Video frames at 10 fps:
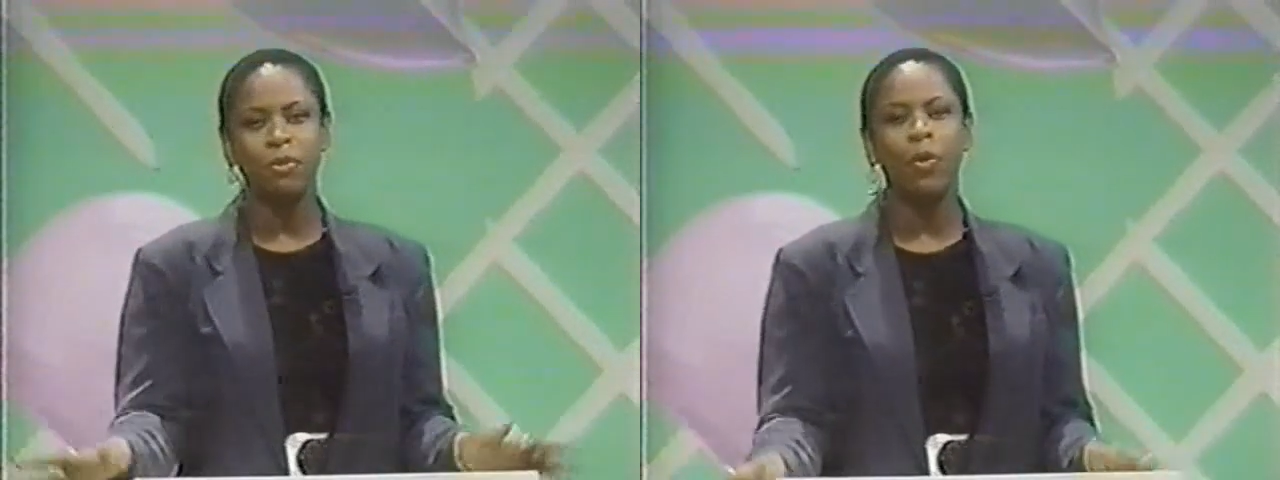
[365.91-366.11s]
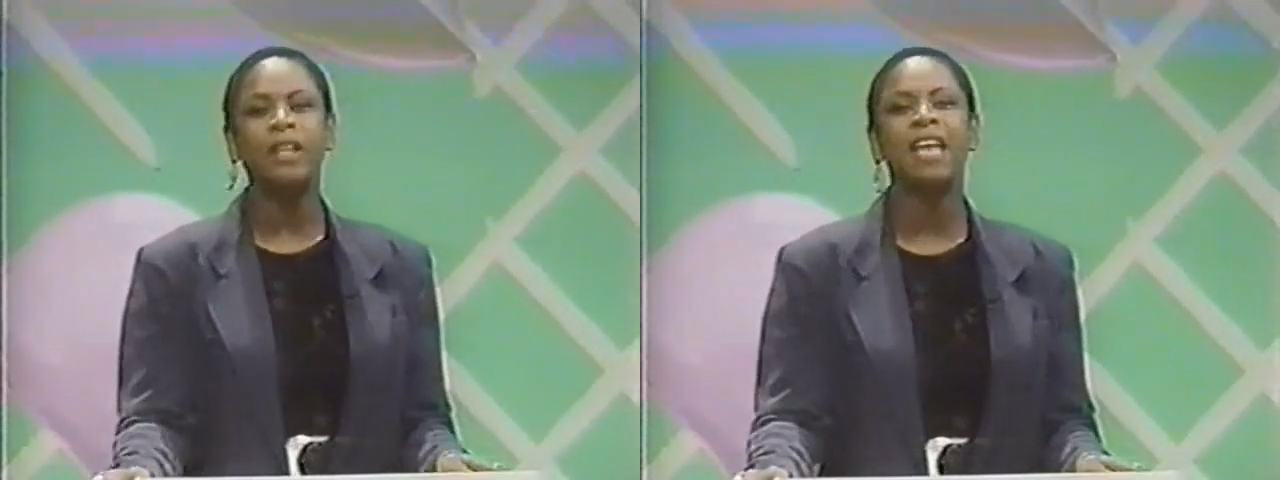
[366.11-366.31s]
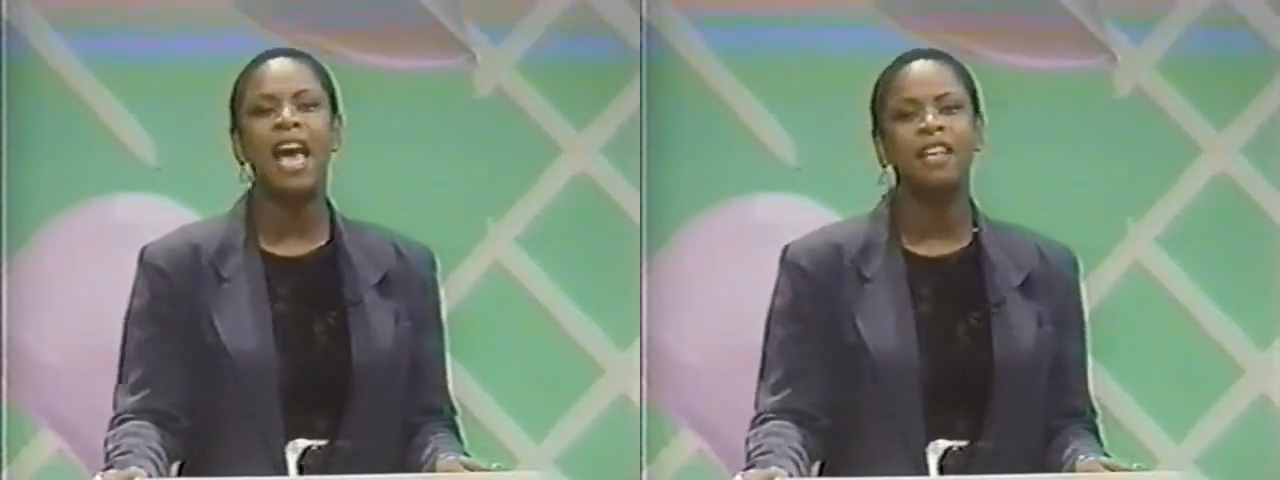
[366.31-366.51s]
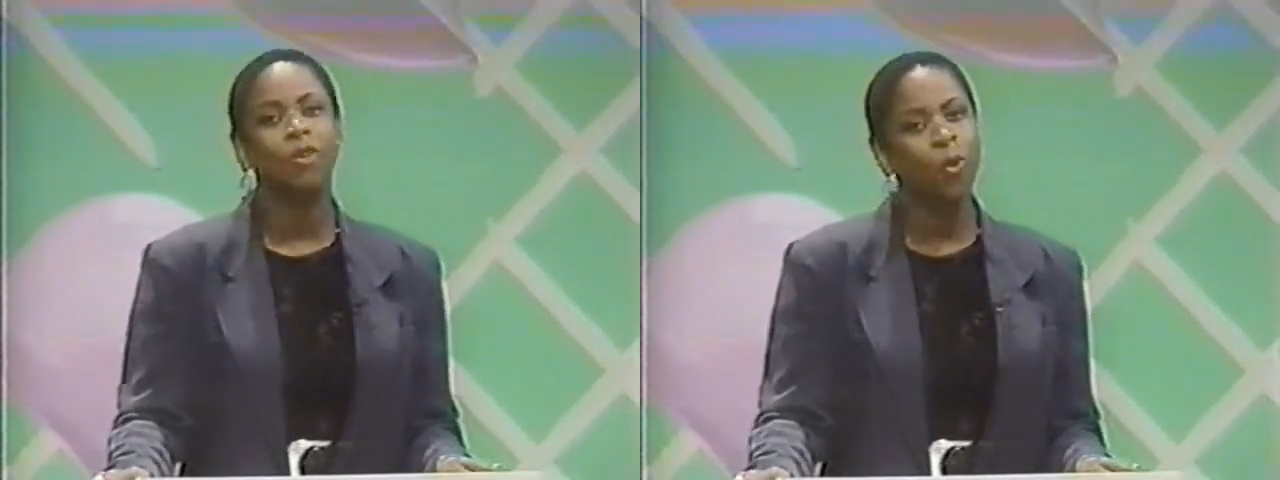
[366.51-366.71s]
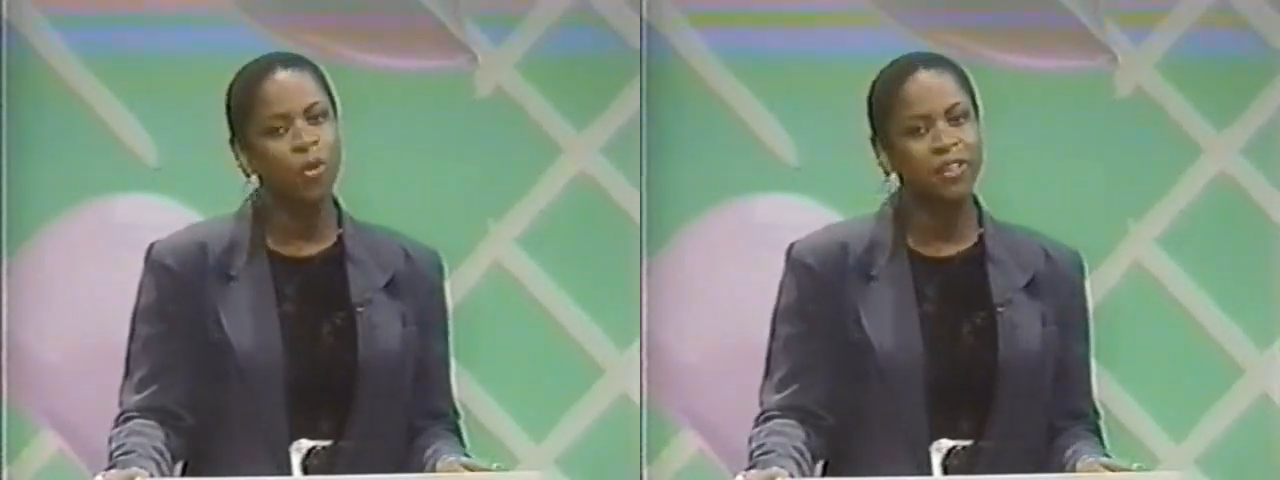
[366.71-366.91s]
I'm going to
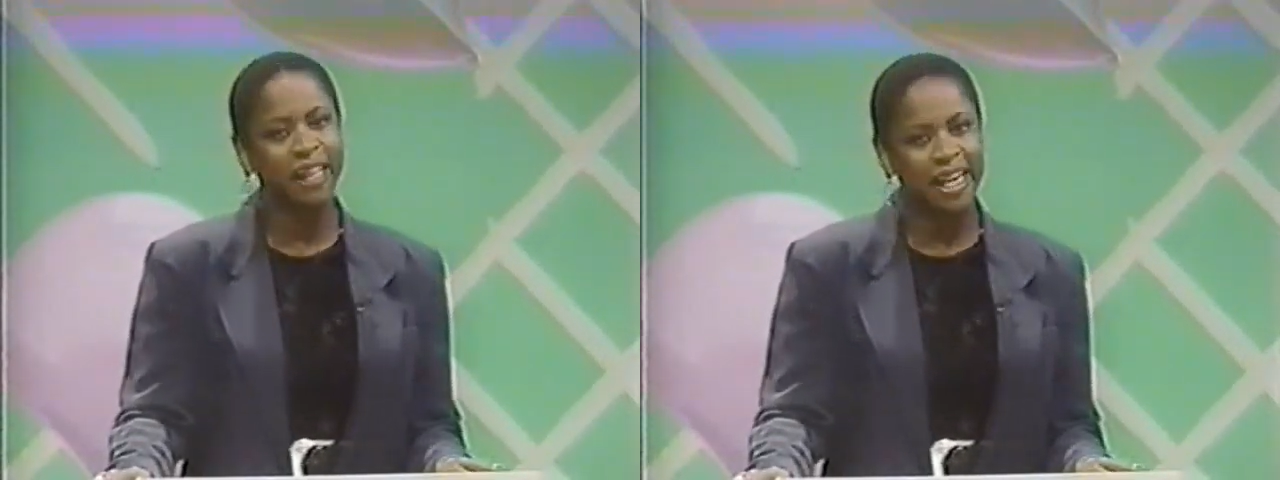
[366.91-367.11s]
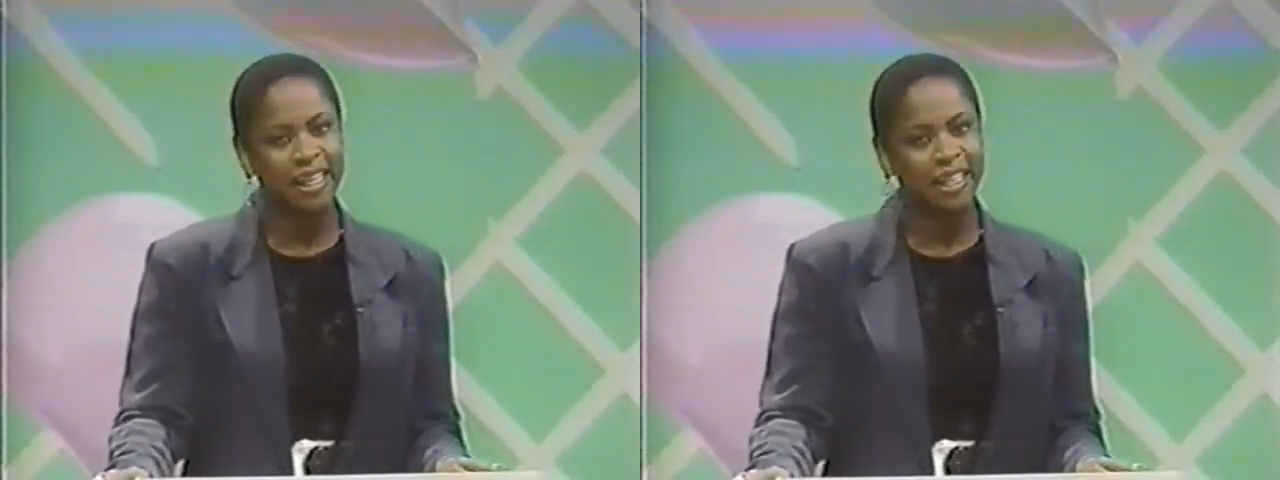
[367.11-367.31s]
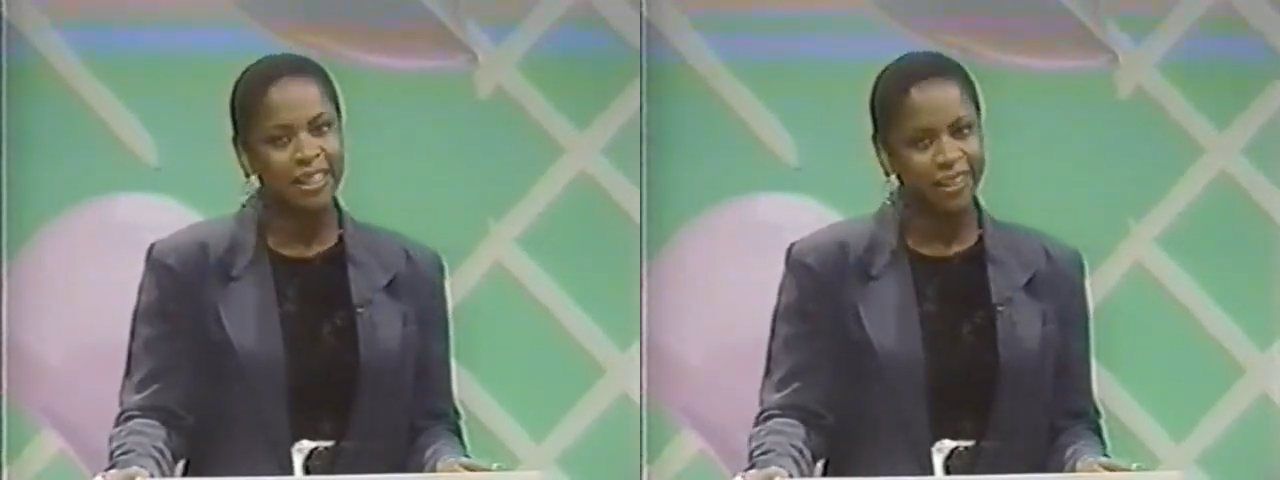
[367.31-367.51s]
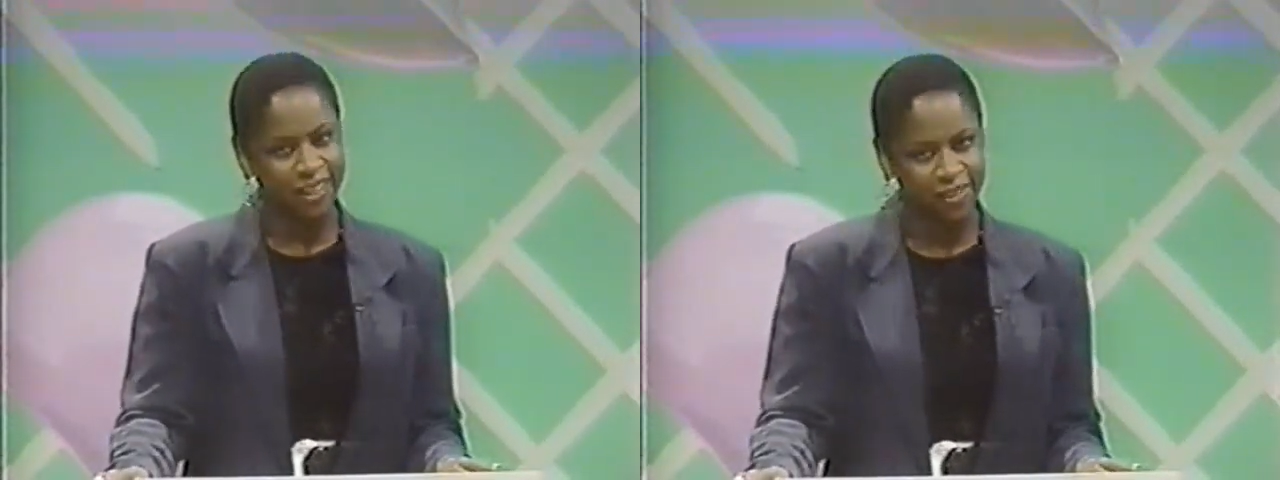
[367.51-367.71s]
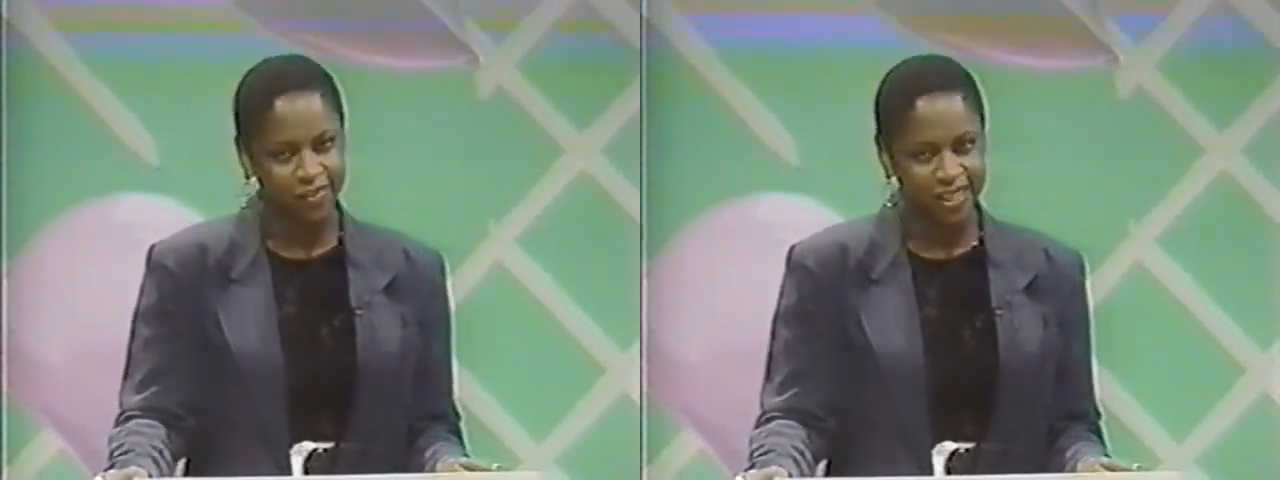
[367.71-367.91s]
ask all the ladies to
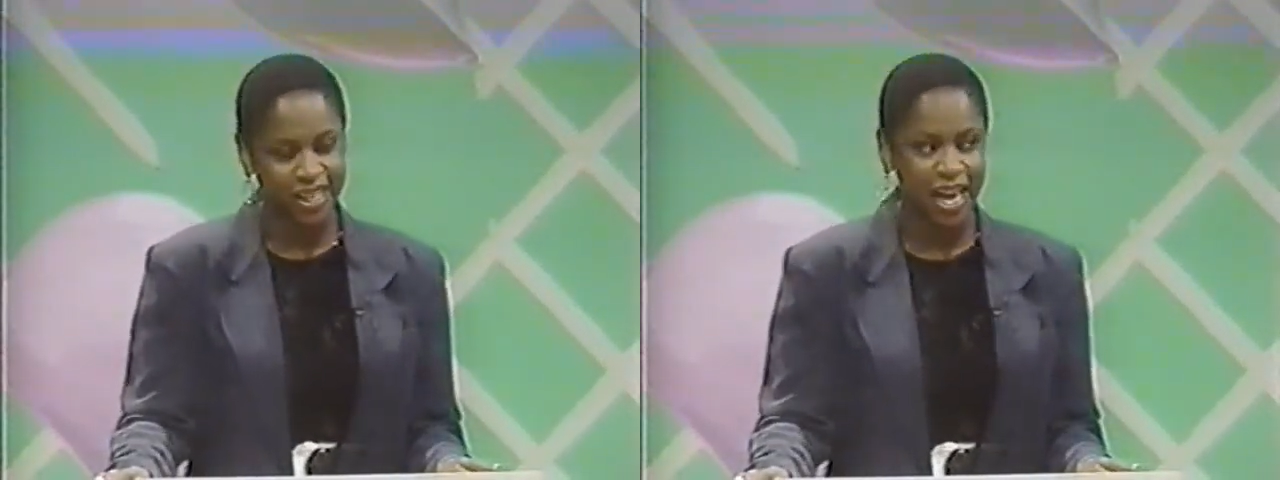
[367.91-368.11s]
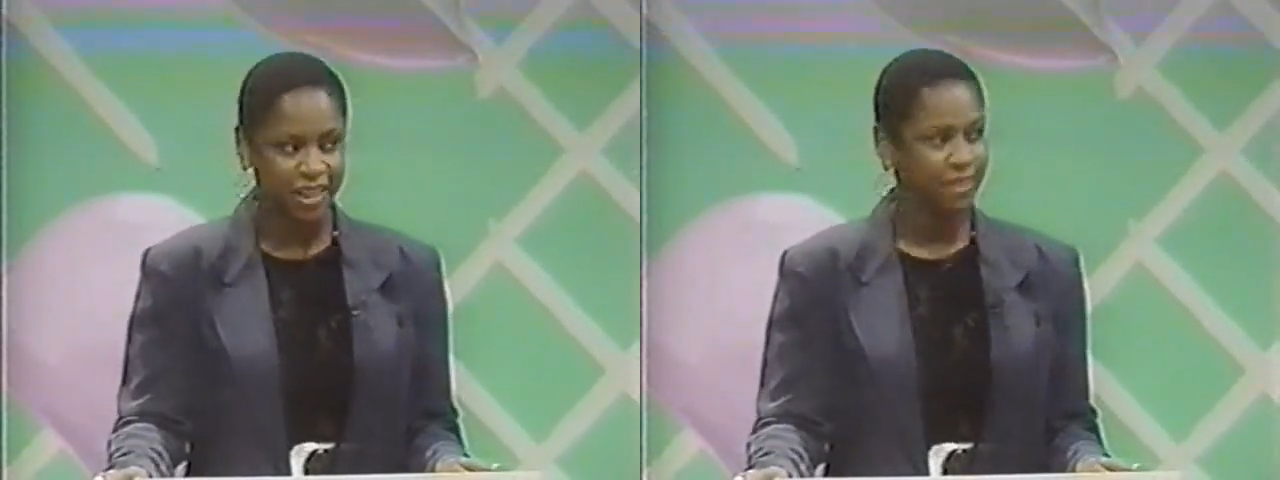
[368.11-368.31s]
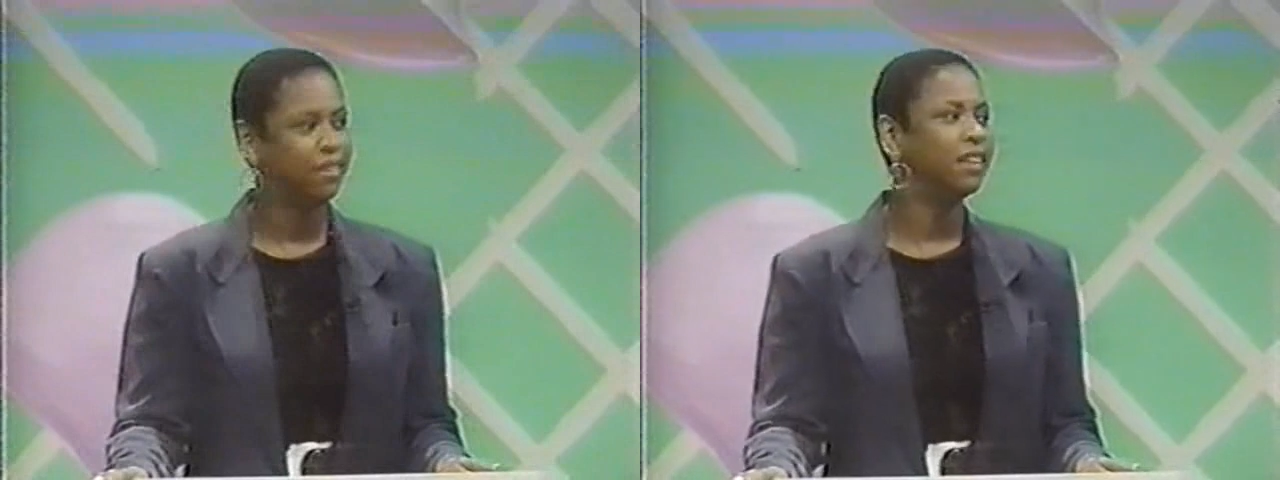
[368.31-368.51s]
leave the set.